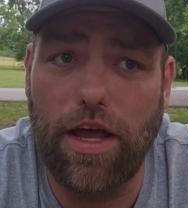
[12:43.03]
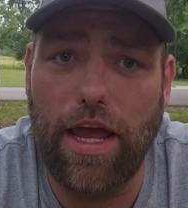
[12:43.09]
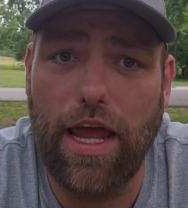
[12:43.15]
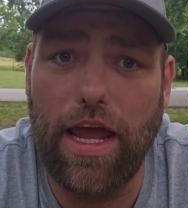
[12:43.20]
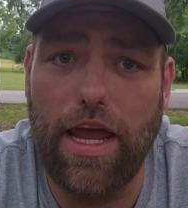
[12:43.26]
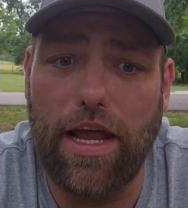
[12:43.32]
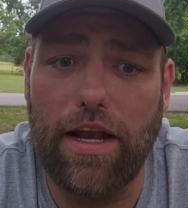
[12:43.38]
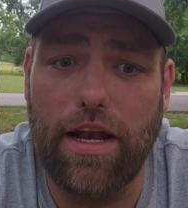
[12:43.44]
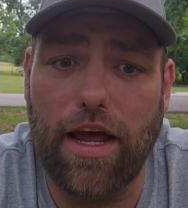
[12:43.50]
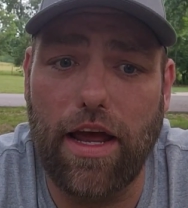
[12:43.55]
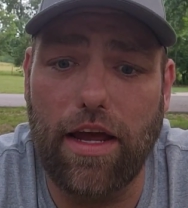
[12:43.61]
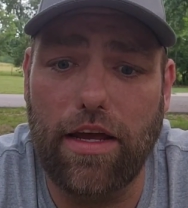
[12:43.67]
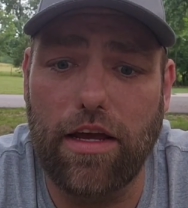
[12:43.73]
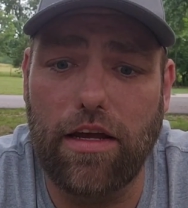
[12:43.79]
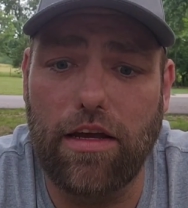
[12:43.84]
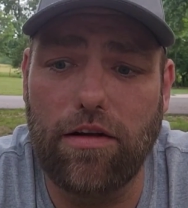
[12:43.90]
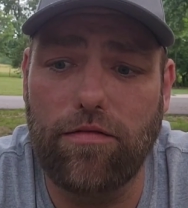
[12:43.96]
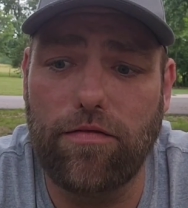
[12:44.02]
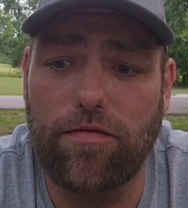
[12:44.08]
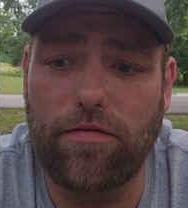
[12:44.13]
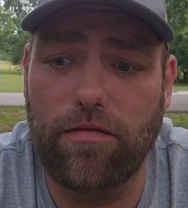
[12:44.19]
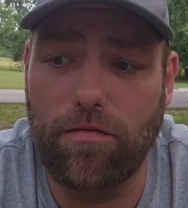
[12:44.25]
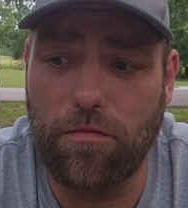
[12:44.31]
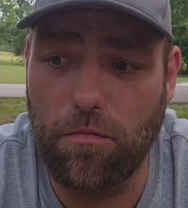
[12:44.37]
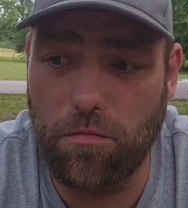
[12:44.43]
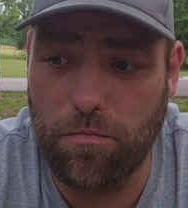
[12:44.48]
and I can
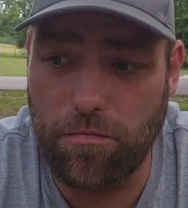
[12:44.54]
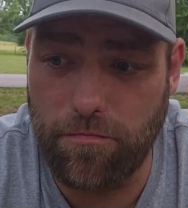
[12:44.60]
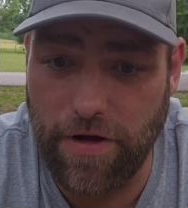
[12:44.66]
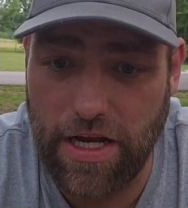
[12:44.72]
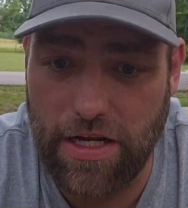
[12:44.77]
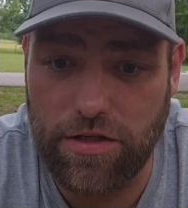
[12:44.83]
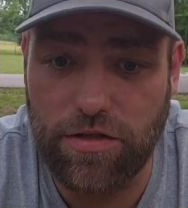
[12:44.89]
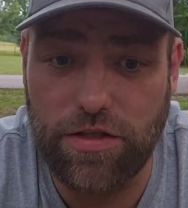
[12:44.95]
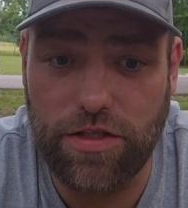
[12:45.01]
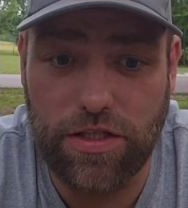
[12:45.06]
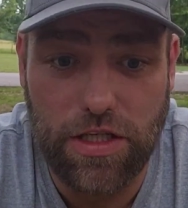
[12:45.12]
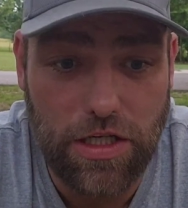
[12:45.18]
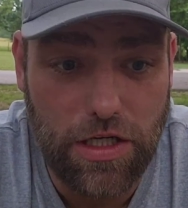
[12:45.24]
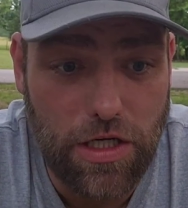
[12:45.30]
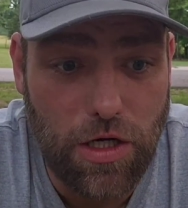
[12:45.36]
convince